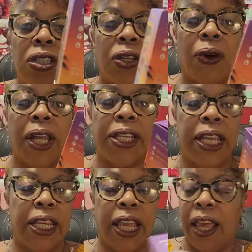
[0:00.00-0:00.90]
So I
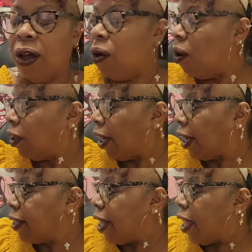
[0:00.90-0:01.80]
did get all, like
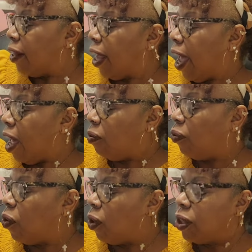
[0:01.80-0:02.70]
I said, they had
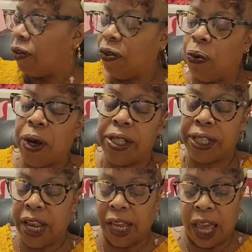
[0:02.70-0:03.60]
four different ones
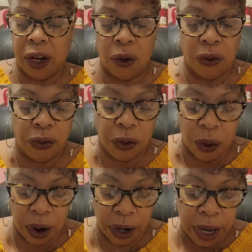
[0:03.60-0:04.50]
and I got all
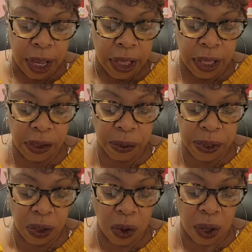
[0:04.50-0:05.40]
four. This
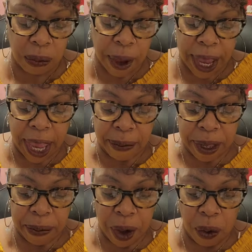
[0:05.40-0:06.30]
one's called
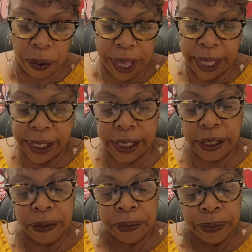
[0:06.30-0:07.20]
Miami Moments.
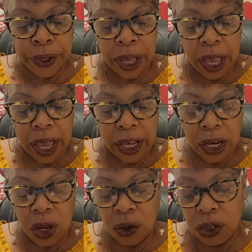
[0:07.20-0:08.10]
And the
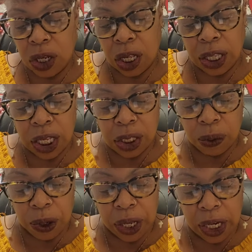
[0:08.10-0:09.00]
notes on this
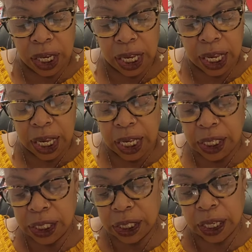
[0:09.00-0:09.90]
one
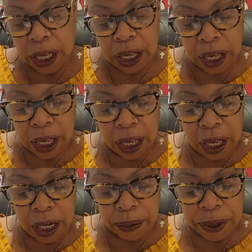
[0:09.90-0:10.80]
is,
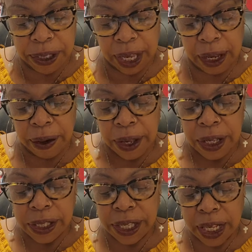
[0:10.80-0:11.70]
uh, let me see,
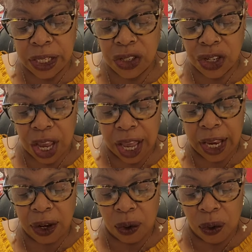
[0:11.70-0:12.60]

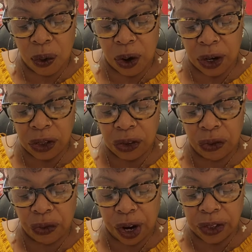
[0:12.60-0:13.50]
Sunshine Orange,
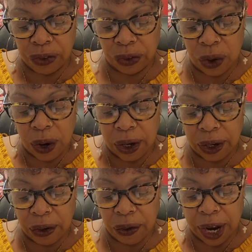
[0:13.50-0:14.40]
Fresh
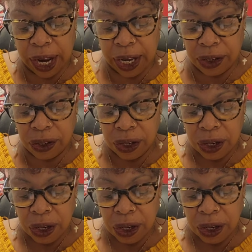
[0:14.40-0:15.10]
Florida arrange.